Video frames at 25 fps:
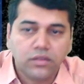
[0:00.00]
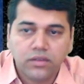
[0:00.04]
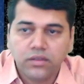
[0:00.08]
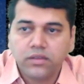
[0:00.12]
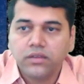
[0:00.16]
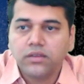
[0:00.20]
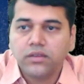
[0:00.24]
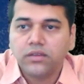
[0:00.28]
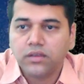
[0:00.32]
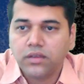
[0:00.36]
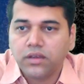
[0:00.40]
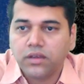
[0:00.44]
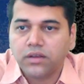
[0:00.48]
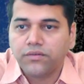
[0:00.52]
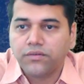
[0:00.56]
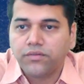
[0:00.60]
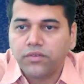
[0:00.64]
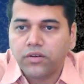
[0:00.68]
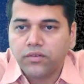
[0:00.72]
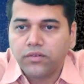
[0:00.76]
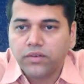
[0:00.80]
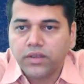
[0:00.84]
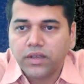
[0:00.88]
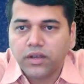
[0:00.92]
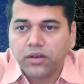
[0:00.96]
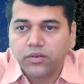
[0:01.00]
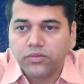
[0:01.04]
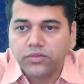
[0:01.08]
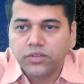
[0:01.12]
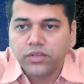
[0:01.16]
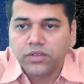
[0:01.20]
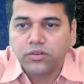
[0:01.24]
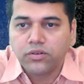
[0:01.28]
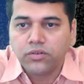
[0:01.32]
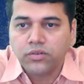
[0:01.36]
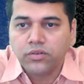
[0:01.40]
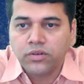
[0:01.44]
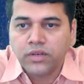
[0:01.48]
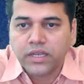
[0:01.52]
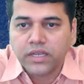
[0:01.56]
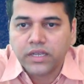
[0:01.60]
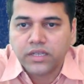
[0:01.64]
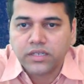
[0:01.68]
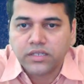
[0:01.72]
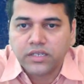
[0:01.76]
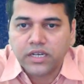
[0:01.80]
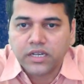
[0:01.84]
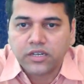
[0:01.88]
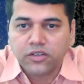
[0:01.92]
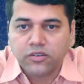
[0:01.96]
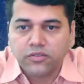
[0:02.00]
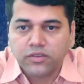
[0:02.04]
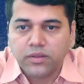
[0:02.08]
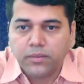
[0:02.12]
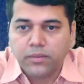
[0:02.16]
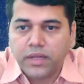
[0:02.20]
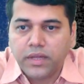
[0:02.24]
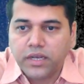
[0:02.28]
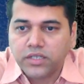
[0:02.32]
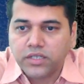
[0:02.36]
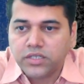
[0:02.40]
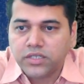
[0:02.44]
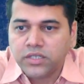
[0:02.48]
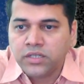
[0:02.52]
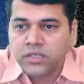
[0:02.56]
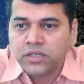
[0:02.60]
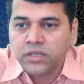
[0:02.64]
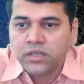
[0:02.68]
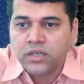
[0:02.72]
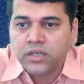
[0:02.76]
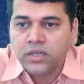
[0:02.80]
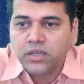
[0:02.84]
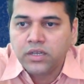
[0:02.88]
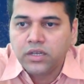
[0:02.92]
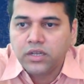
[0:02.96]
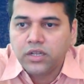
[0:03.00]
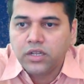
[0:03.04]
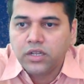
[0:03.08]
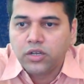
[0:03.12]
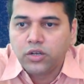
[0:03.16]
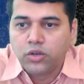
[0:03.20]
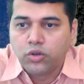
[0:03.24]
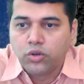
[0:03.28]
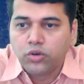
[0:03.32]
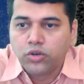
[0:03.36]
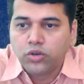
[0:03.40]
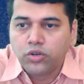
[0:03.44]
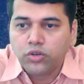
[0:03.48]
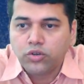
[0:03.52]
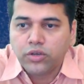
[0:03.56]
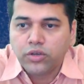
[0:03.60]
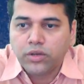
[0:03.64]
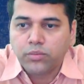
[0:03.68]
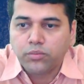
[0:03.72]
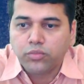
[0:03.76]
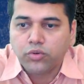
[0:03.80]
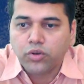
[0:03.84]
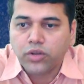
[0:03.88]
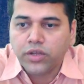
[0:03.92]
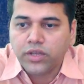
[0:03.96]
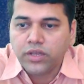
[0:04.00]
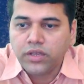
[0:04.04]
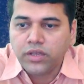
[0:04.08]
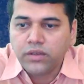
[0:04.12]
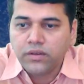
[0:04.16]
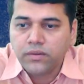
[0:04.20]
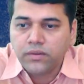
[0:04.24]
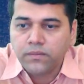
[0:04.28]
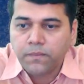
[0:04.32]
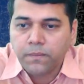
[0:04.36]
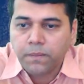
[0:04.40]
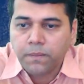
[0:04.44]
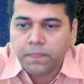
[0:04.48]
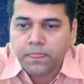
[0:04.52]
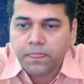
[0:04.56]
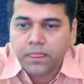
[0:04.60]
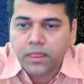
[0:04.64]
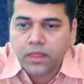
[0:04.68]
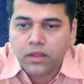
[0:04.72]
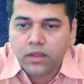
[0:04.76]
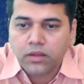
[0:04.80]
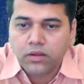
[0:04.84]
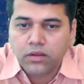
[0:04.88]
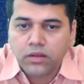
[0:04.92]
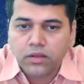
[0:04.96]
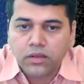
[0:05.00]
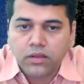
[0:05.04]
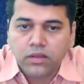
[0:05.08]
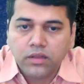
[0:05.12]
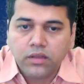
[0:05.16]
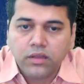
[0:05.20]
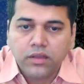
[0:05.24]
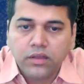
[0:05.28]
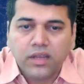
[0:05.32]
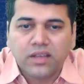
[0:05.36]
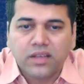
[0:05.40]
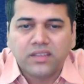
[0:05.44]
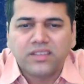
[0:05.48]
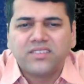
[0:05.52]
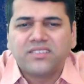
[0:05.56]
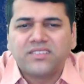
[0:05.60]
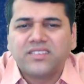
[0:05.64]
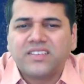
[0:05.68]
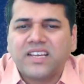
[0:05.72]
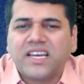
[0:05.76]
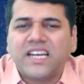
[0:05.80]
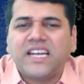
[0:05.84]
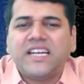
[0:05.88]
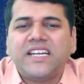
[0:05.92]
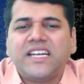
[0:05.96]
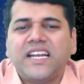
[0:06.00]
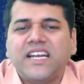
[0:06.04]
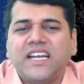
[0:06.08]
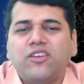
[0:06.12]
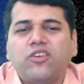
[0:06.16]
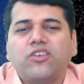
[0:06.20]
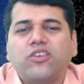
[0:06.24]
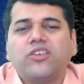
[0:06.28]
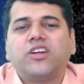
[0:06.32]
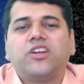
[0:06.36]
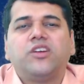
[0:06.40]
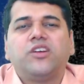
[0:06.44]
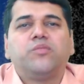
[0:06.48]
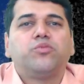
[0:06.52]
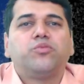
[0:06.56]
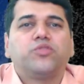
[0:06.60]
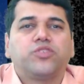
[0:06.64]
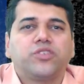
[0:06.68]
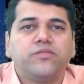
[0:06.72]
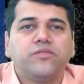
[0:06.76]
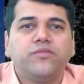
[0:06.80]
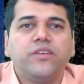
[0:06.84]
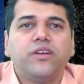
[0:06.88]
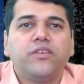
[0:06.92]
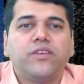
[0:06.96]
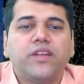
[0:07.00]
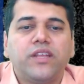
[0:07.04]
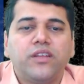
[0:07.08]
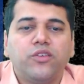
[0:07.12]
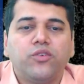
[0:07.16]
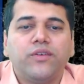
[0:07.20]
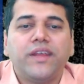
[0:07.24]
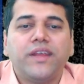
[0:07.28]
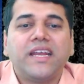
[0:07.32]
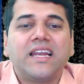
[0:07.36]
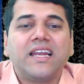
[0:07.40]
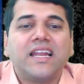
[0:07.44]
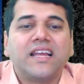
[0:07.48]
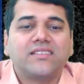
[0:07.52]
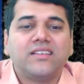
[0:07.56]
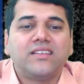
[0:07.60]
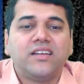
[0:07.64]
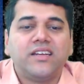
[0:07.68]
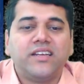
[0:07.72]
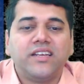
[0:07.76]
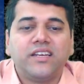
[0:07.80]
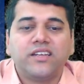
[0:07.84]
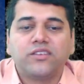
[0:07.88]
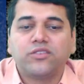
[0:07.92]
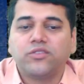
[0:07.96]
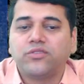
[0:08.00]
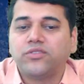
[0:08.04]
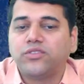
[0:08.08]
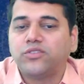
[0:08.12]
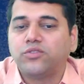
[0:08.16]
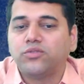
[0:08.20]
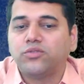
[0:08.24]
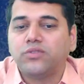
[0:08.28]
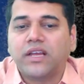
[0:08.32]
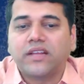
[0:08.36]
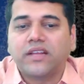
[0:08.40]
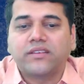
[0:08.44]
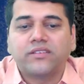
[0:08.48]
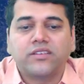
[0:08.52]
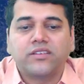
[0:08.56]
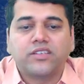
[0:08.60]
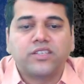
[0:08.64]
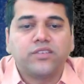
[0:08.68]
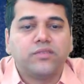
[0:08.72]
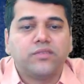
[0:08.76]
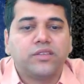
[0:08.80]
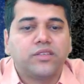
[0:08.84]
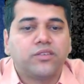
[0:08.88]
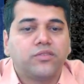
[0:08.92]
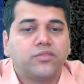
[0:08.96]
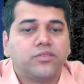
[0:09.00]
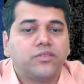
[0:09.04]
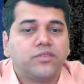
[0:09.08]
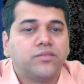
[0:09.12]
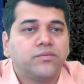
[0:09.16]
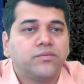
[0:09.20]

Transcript: Yeah, following housing loan, extract of the balance sheet, loan to employee. Yeah, this current and non-current portion. We have done, no, 8,38,000, 2,61,000.